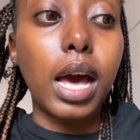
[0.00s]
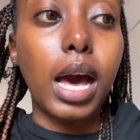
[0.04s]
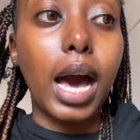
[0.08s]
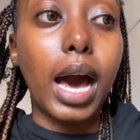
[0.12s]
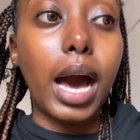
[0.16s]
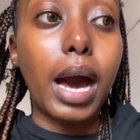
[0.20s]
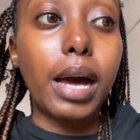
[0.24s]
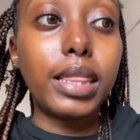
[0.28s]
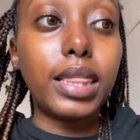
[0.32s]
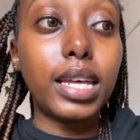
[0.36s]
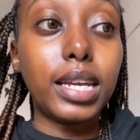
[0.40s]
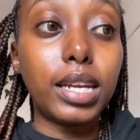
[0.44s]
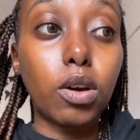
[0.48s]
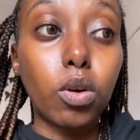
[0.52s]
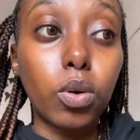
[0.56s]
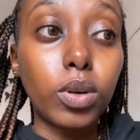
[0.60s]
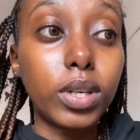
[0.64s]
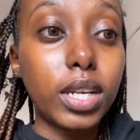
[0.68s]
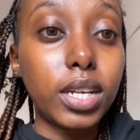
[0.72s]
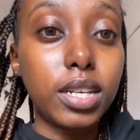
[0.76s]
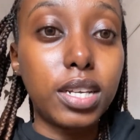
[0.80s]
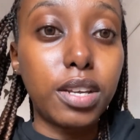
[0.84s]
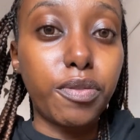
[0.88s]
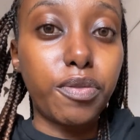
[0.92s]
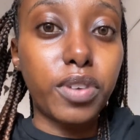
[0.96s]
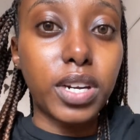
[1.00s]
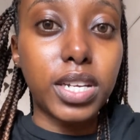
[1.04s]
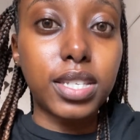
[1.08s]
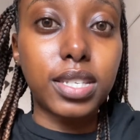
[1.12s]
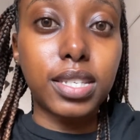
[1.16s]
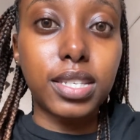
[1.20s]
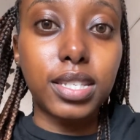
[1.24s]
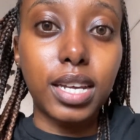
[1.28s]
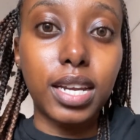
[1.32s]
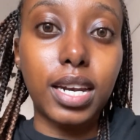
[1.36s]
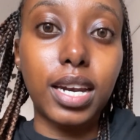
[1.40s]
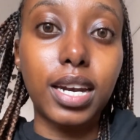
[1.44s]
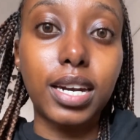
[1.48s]
The only difference is
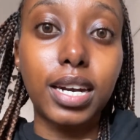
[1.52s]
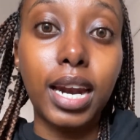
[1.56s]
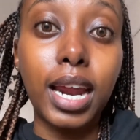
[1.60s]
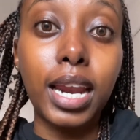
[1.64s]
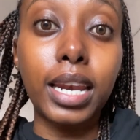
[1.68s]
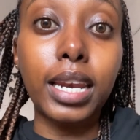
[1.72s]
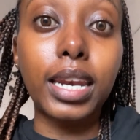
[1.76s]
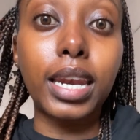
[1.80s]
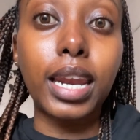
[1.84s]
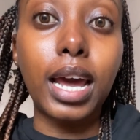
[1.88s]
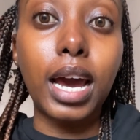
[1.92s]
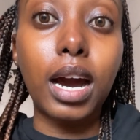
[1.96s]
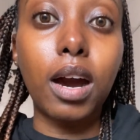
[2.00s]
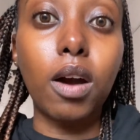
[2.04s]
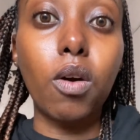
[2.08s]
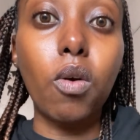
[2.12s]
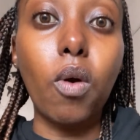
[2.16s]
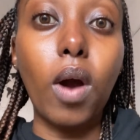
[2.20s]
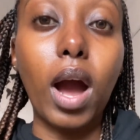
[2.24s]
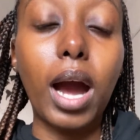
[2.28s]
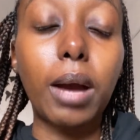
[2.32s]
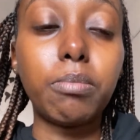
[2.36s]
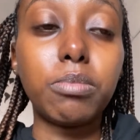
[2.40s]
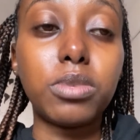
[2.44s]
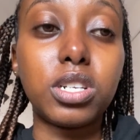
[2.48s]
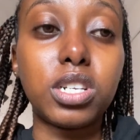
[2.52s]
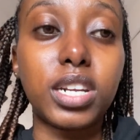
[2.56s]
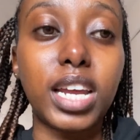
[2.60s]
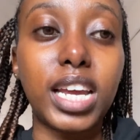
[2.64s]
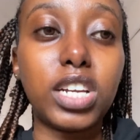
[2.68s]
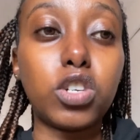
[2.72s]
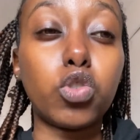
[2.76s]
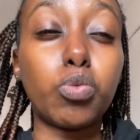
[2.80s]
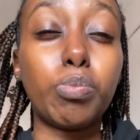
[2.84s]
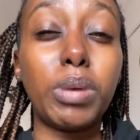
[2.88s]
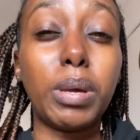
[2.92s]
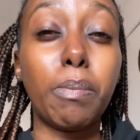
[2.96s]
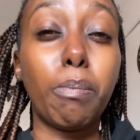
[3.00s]
that right now I'm trying
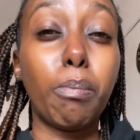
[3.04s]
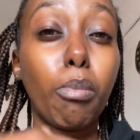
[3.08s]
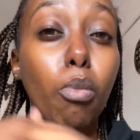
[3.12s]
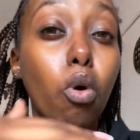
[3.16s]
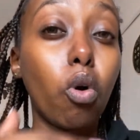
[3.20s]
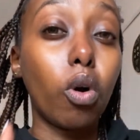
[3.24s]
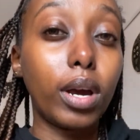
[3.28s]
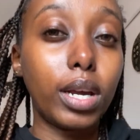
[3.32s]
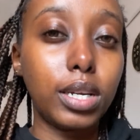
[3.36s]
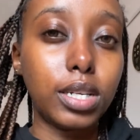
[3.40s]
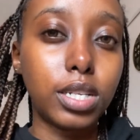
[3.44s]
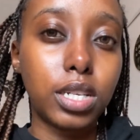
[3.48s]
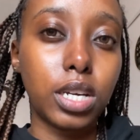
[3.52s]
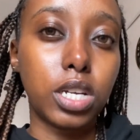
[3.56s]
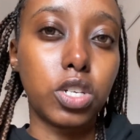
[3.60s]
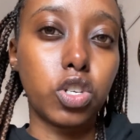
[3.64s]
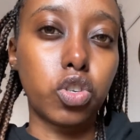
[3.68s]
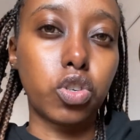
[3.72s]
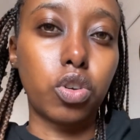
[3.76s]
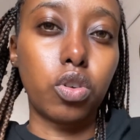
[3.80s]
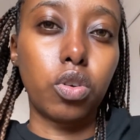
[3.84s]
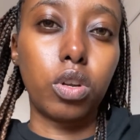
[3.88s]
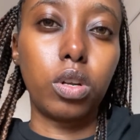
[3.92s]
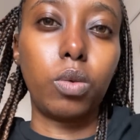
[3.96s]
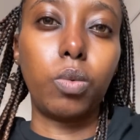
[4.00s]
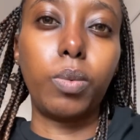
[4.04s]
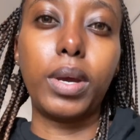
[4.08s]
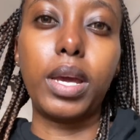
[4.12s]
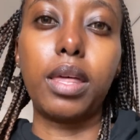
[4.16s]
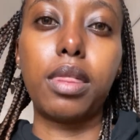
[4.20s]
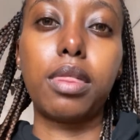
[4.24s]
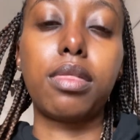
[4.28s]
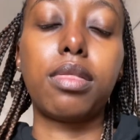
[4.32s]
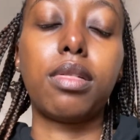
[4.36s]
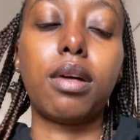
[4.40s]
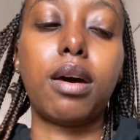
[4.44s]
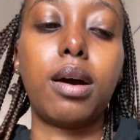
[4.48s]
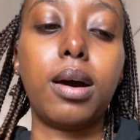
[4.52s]
to be more intentional with